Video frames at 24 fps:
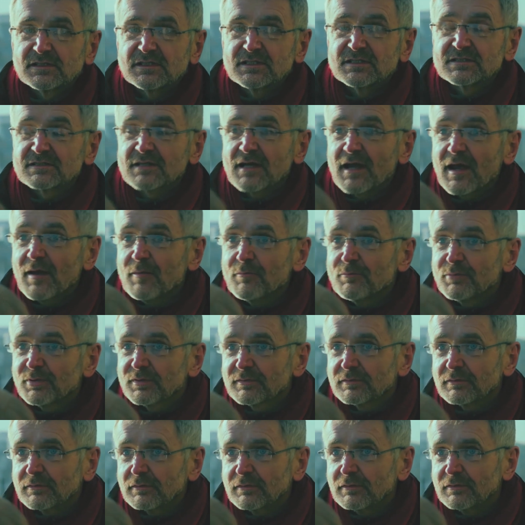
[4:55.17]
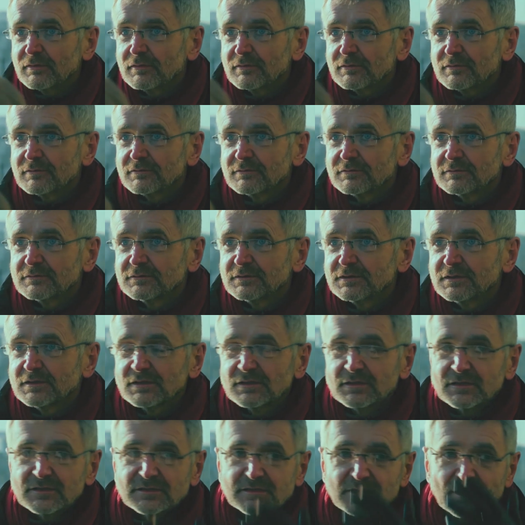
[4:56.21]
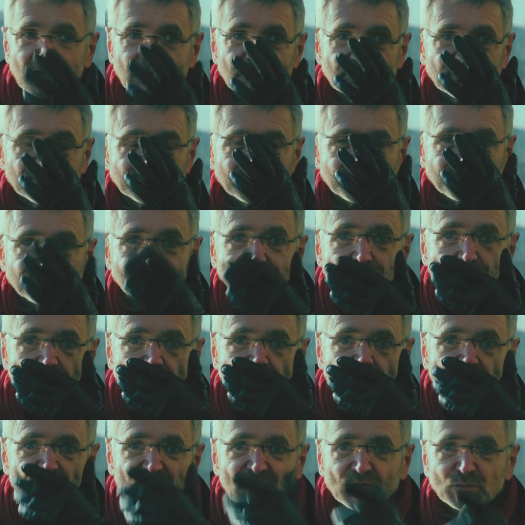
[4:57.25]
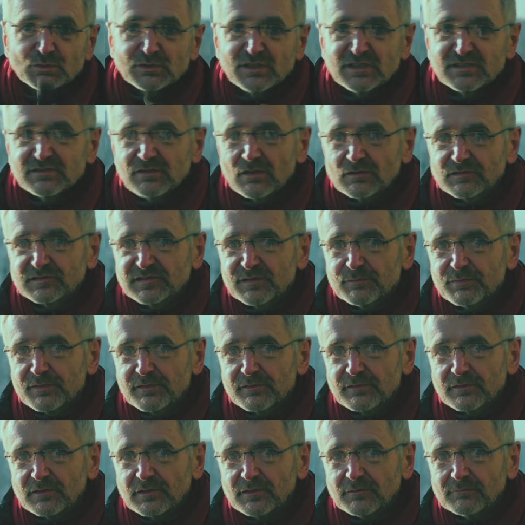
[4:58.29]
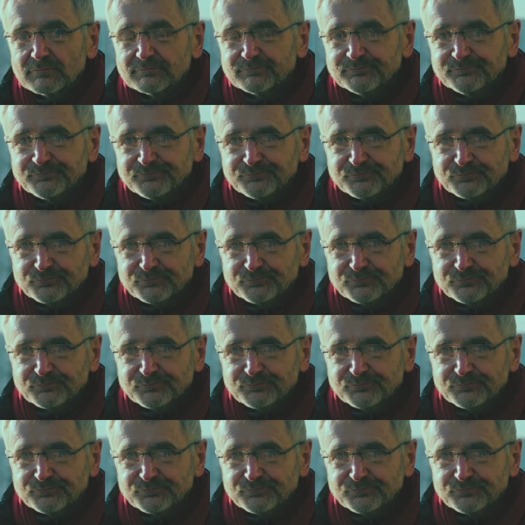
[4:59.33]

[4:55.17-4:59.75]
is empathy. So which is not sympathy.